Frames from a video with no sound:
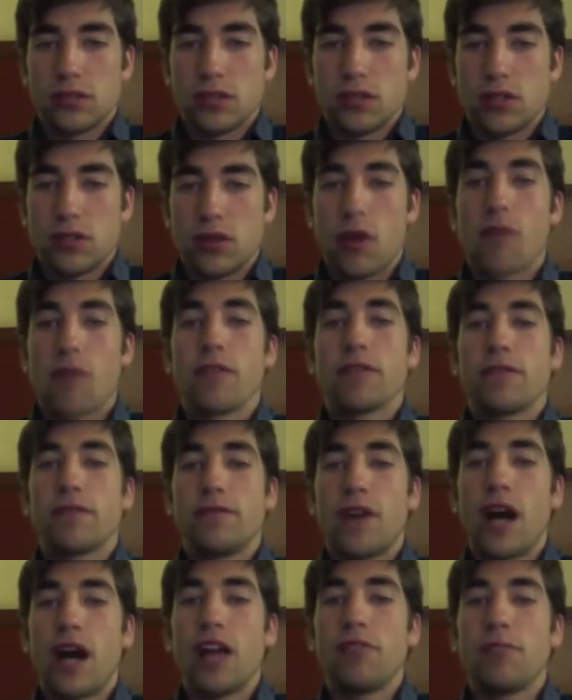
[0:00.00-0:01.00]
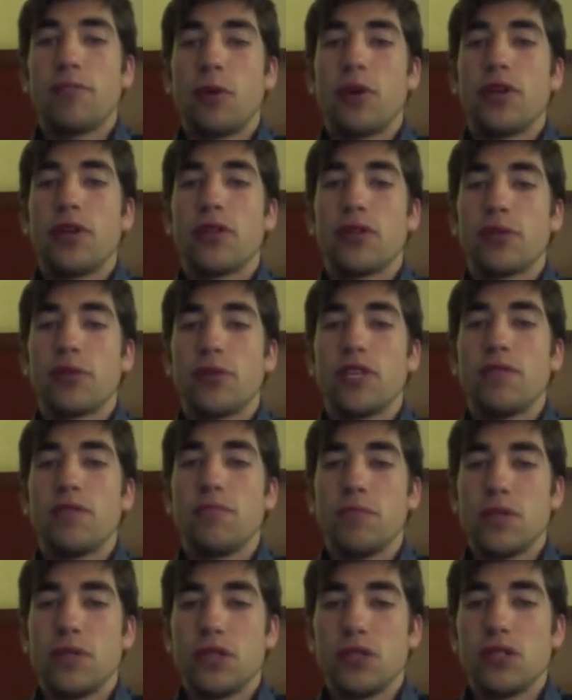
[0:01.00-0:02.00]
Over 5.3
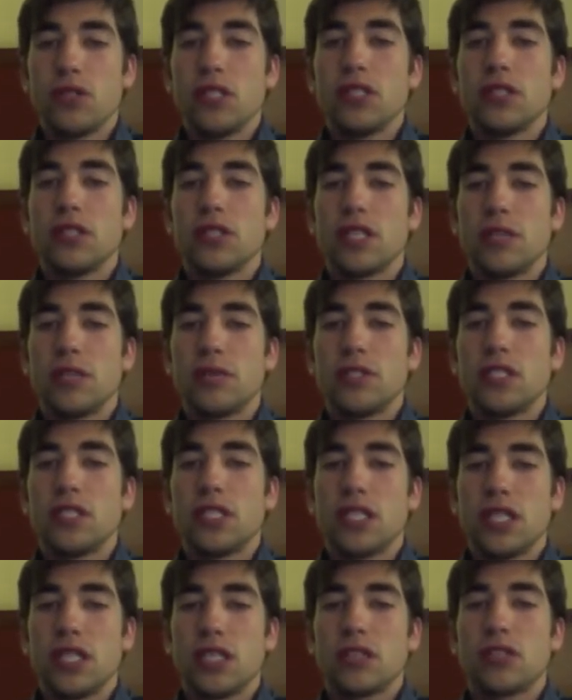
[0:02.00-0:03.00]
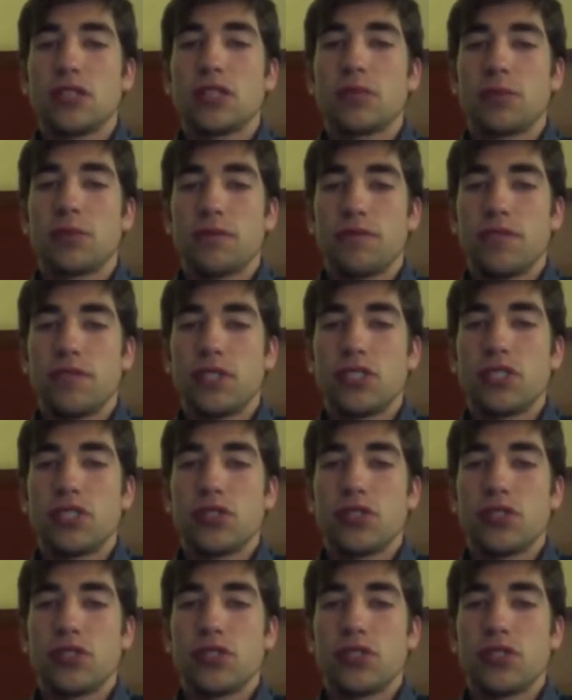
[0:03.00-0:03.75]
million limited English proficient